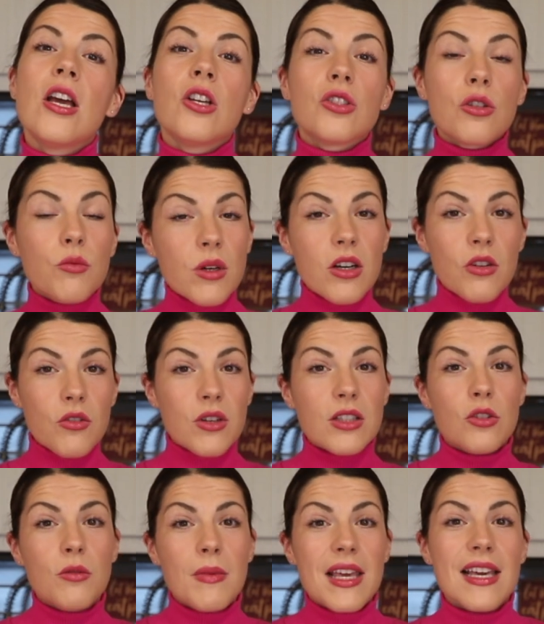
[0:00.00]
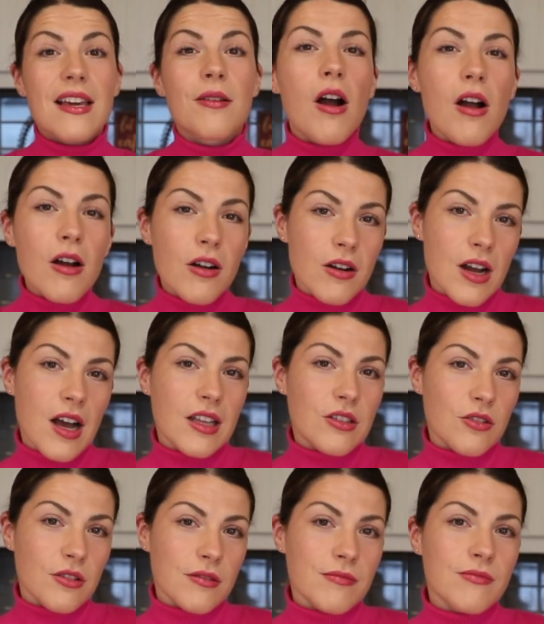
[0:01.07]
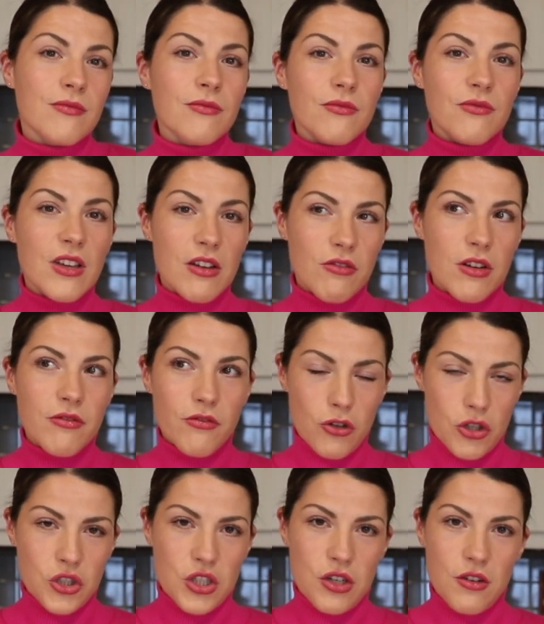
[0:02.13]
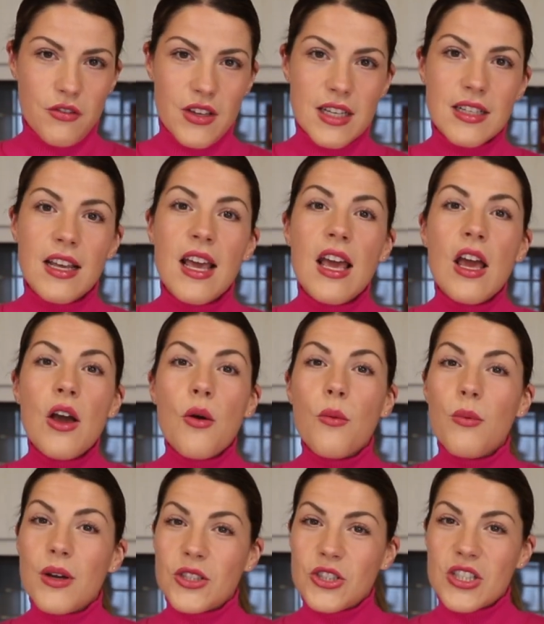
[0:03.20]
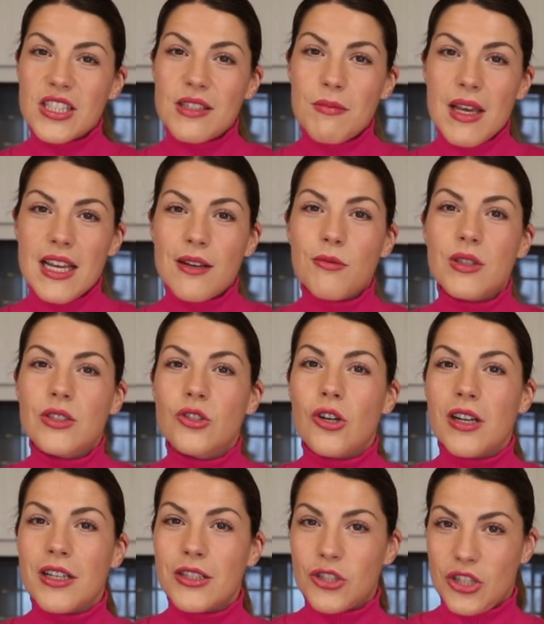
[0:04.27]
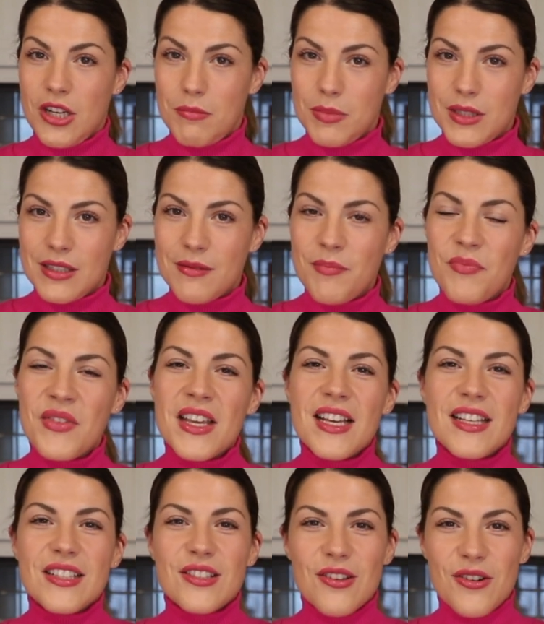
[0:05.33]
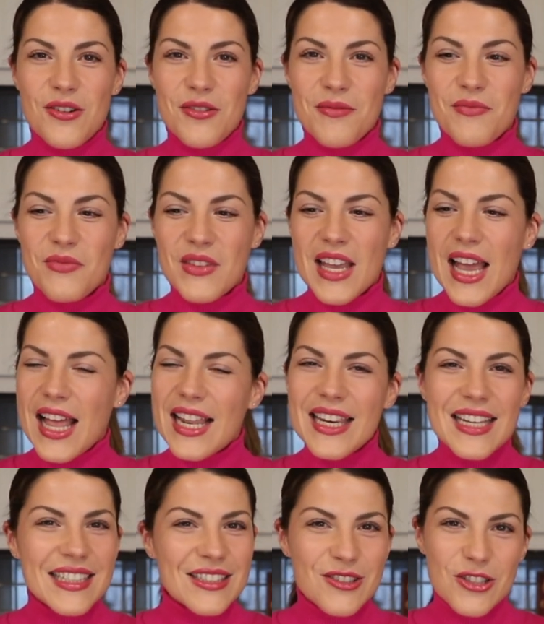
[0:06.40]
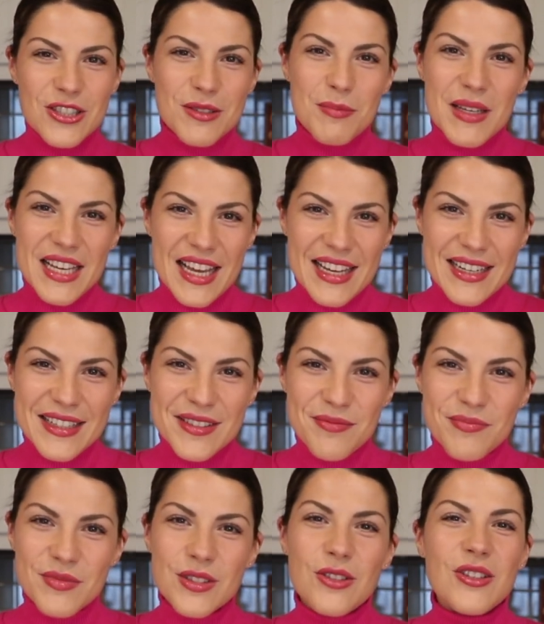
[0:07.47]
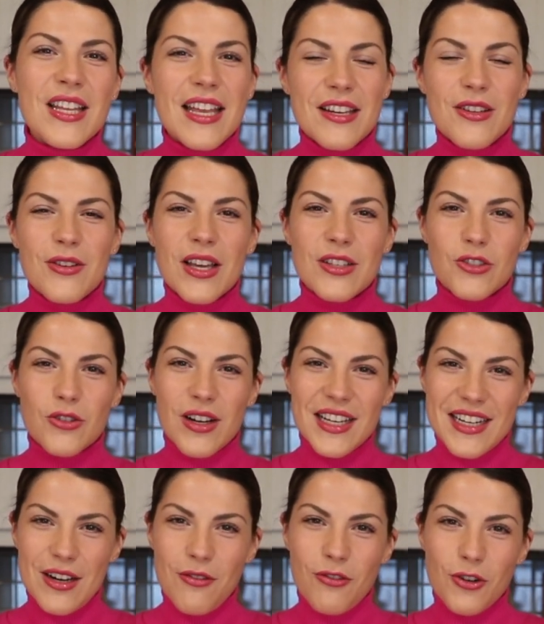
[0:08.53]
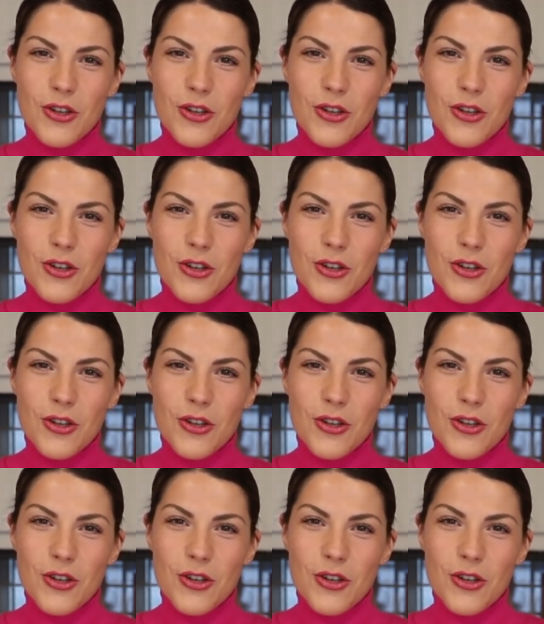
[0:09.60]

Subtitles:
So we're going to make our other favorite version of it, which is made with chocolate chips. So let's just begin so then you can try it out for